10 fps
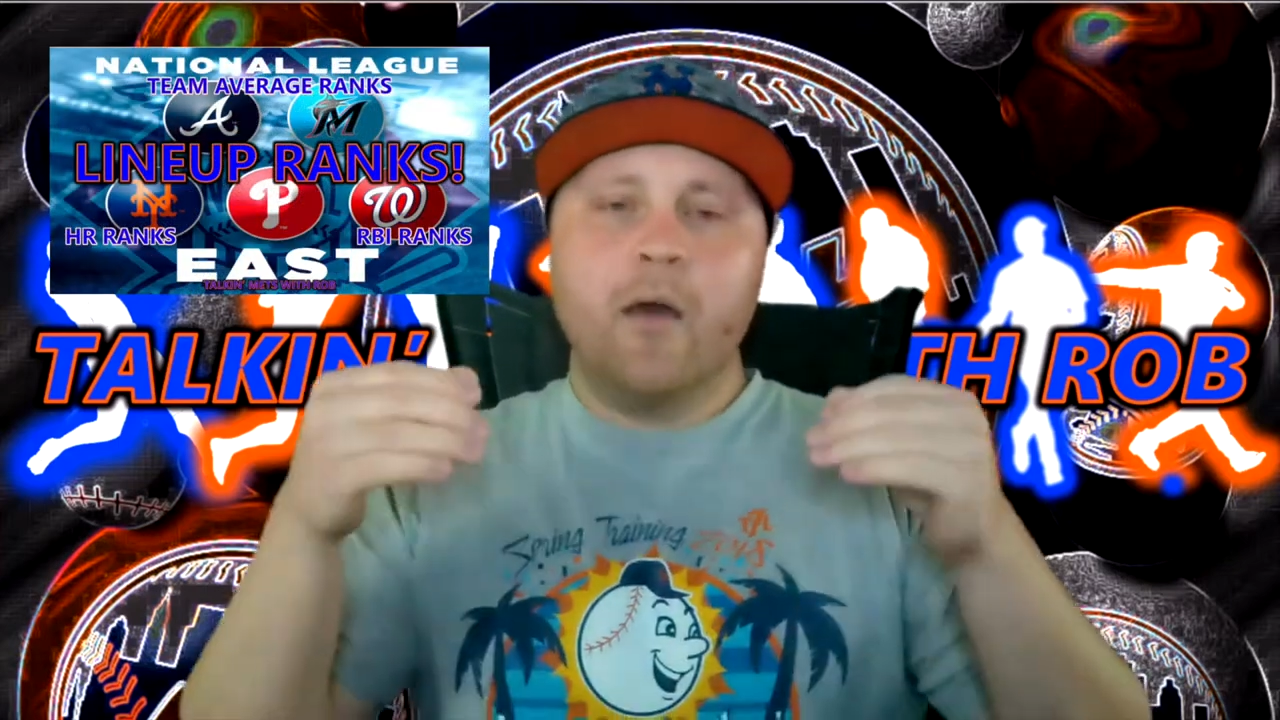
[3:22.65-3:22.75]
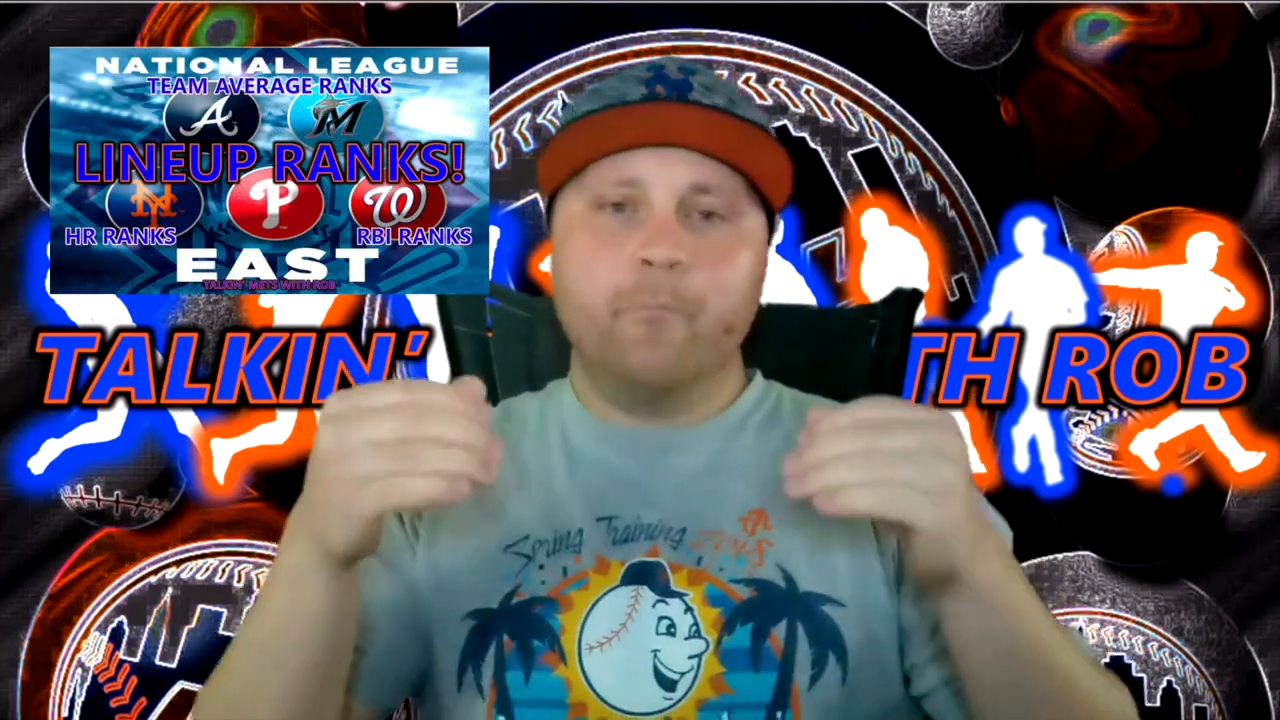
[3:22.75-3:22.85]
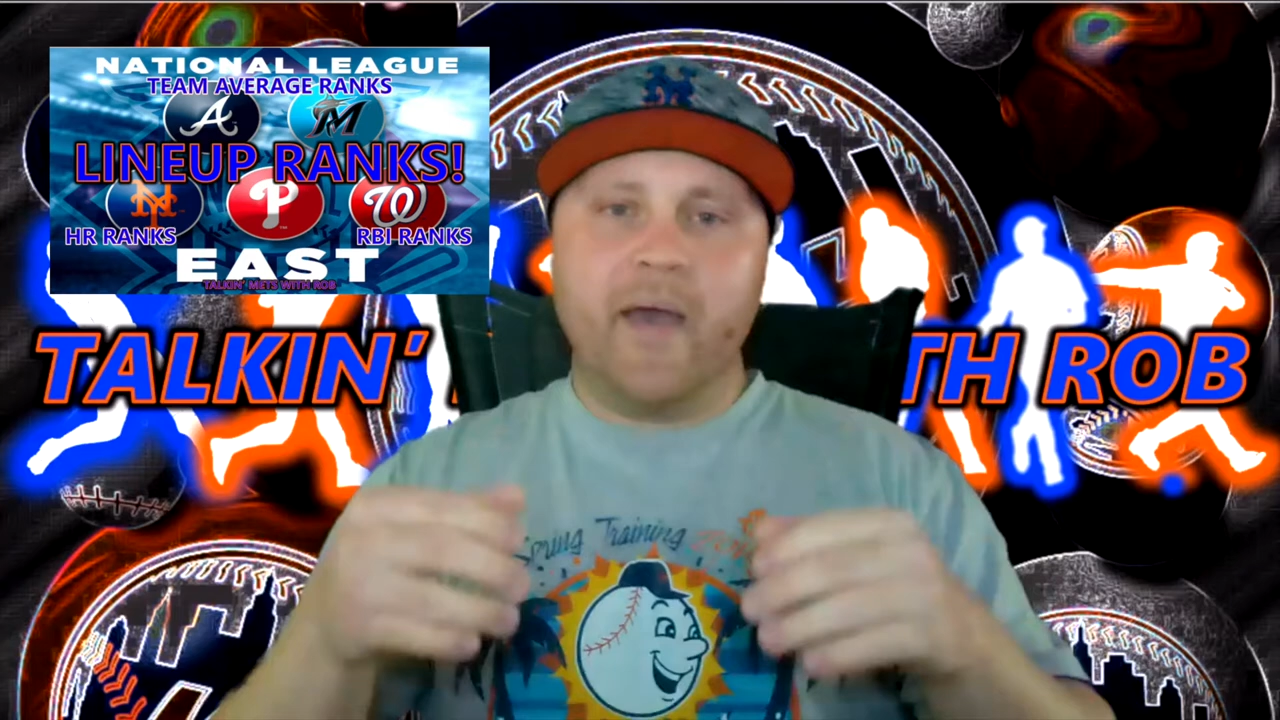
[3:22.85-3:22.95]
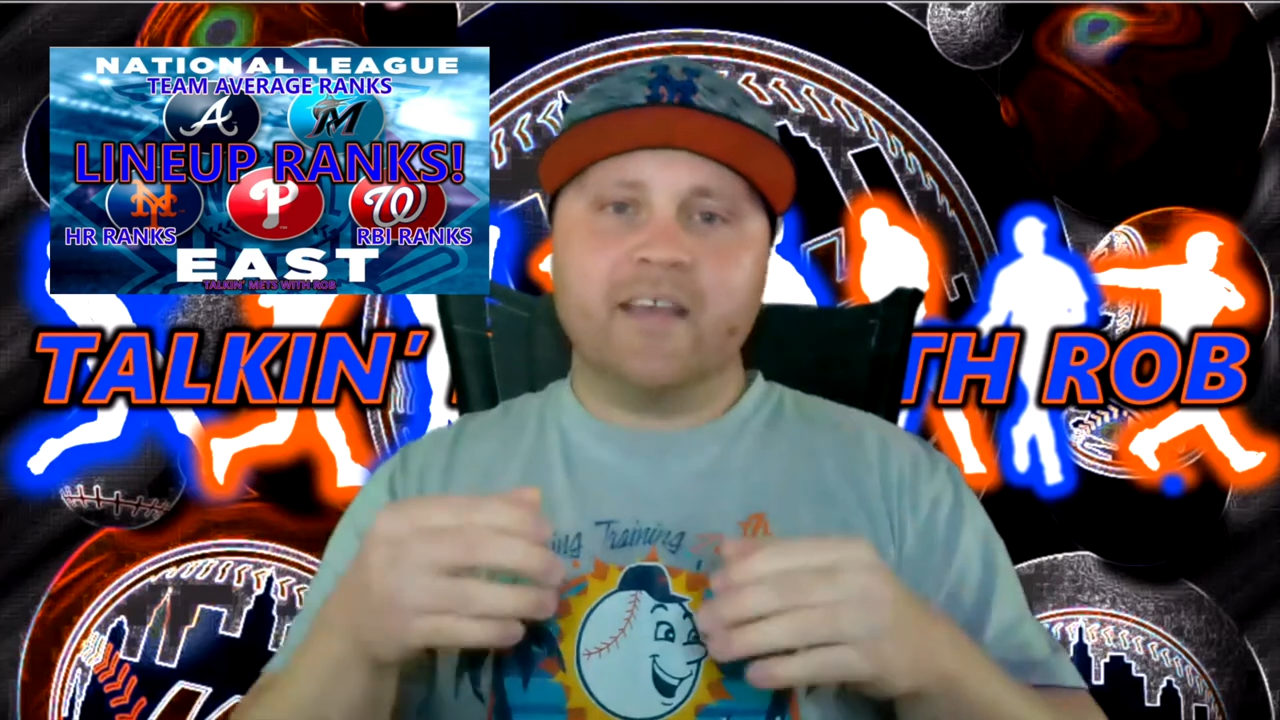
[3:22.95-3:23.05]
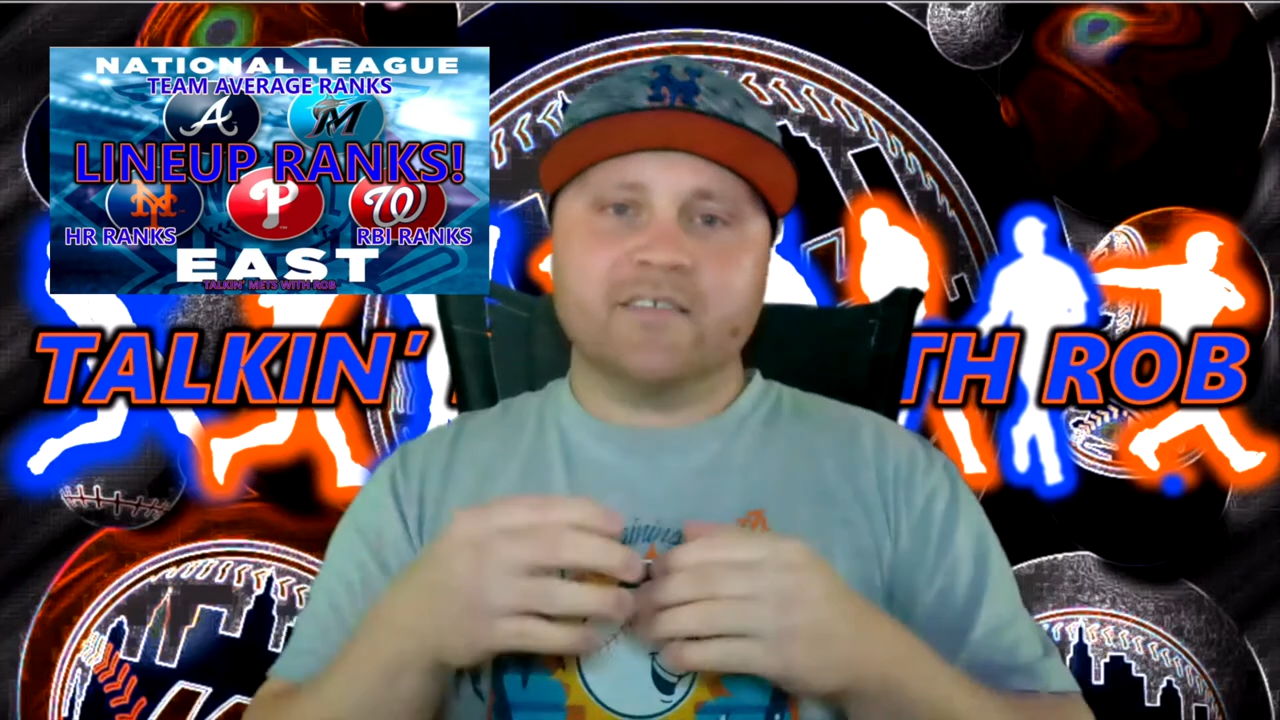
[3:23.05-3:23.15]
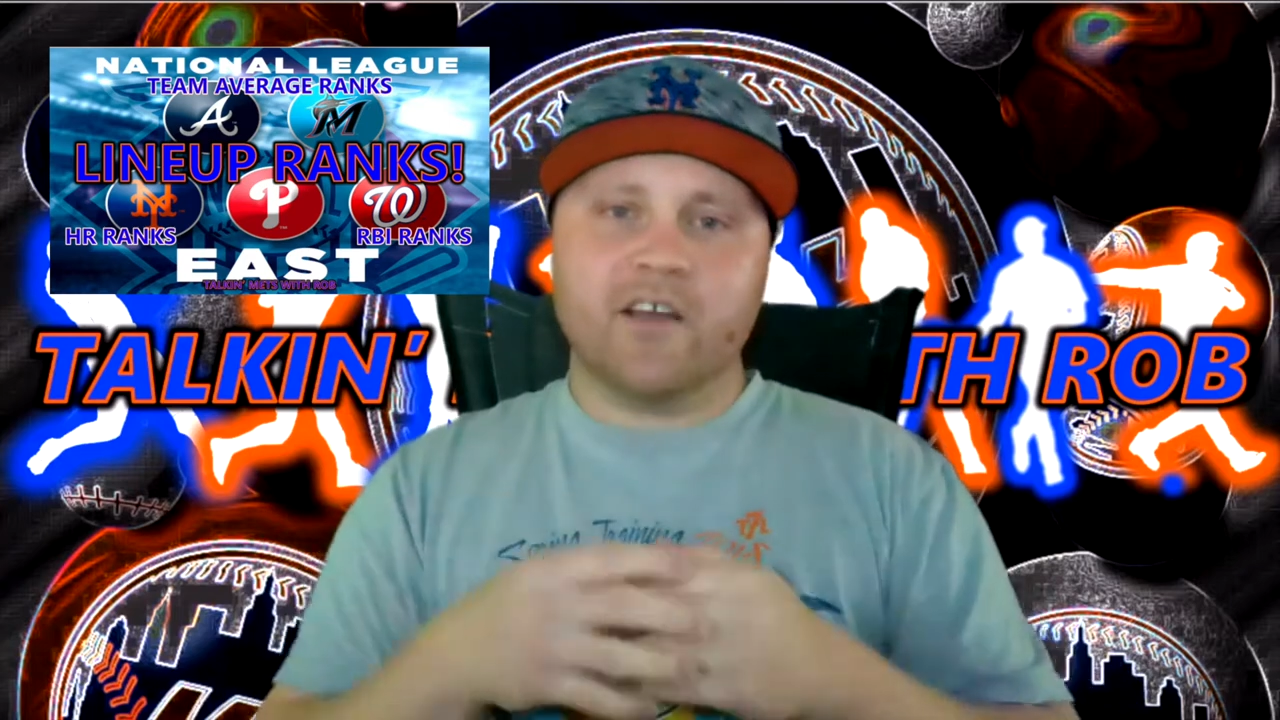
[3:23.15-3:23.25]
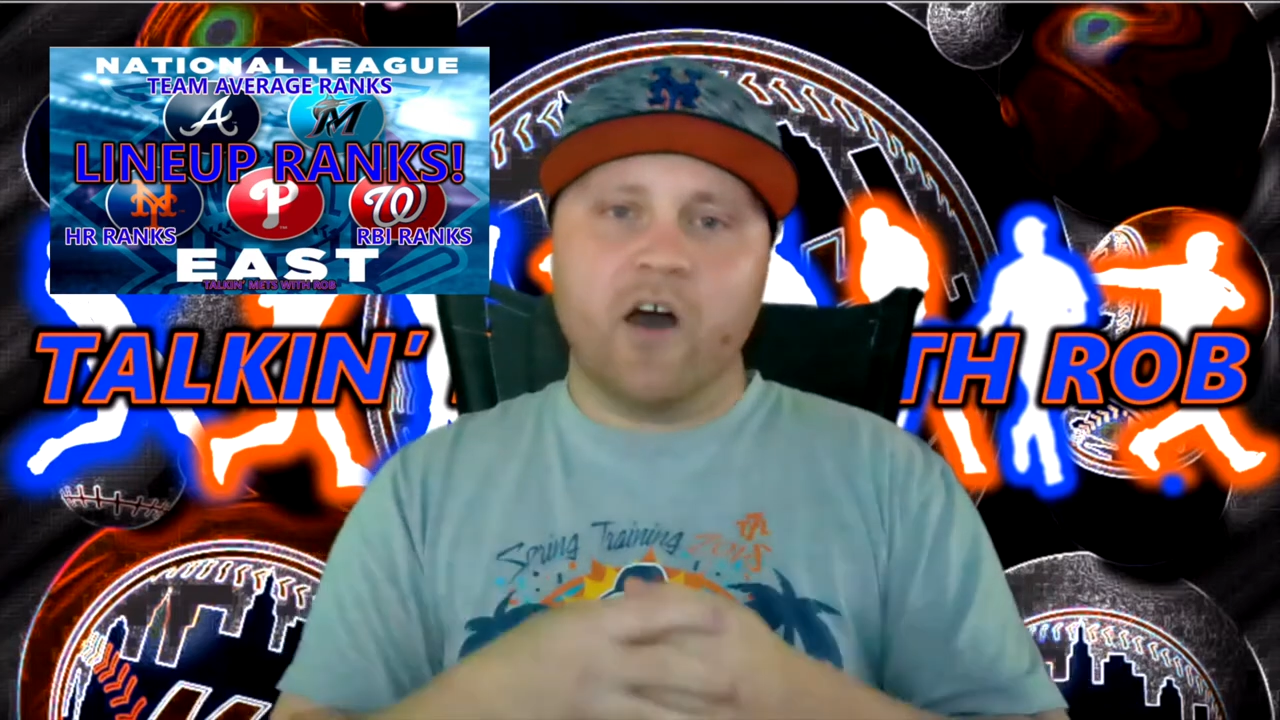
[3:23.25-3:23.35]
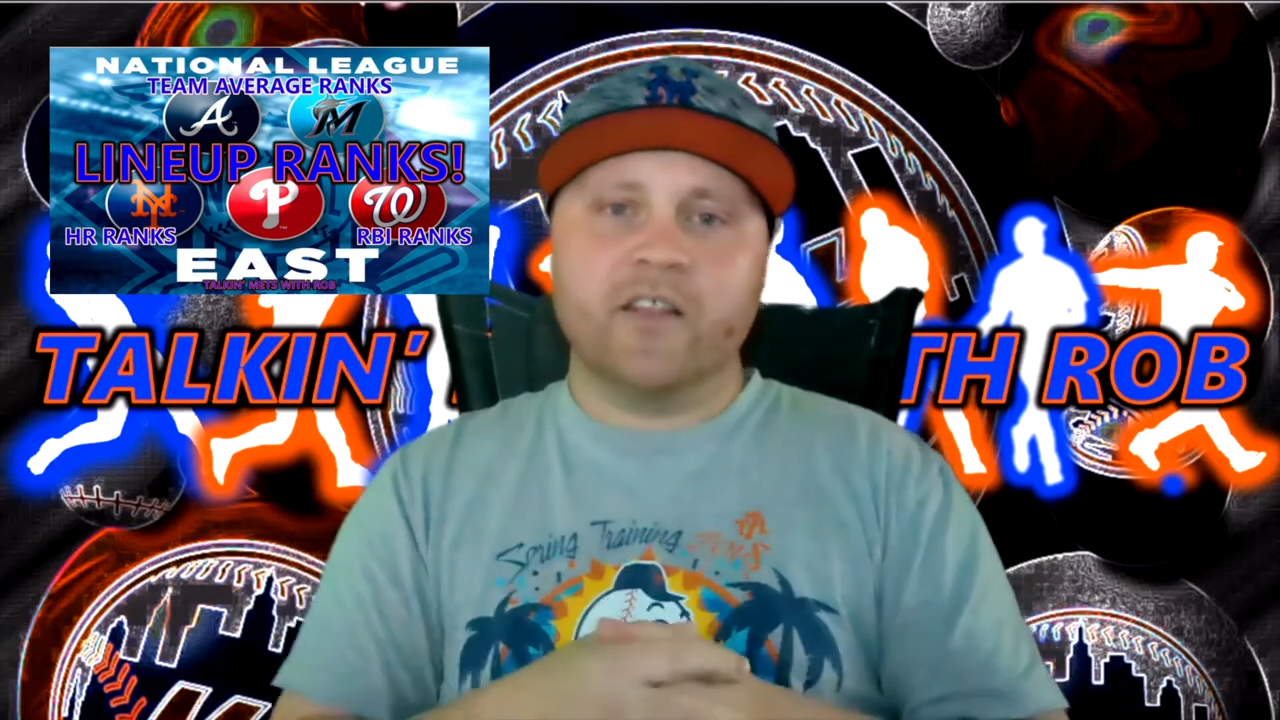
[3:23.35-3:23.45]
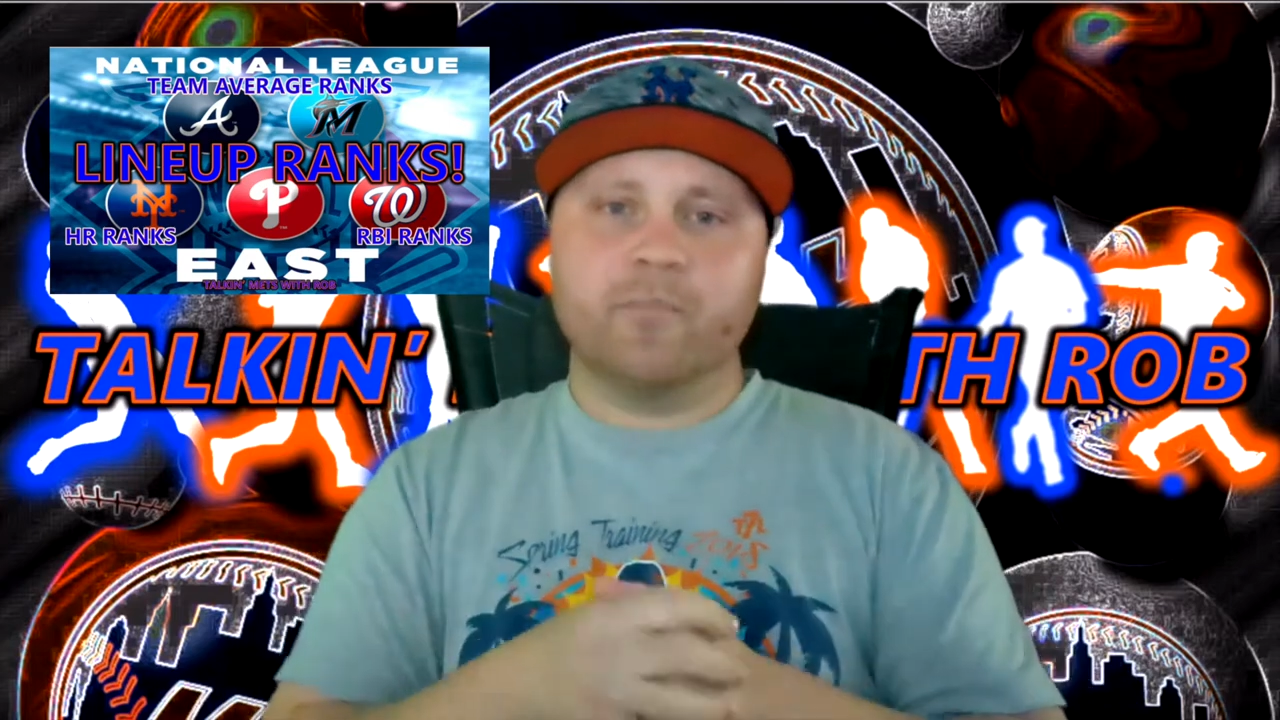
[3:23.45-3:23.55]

based on the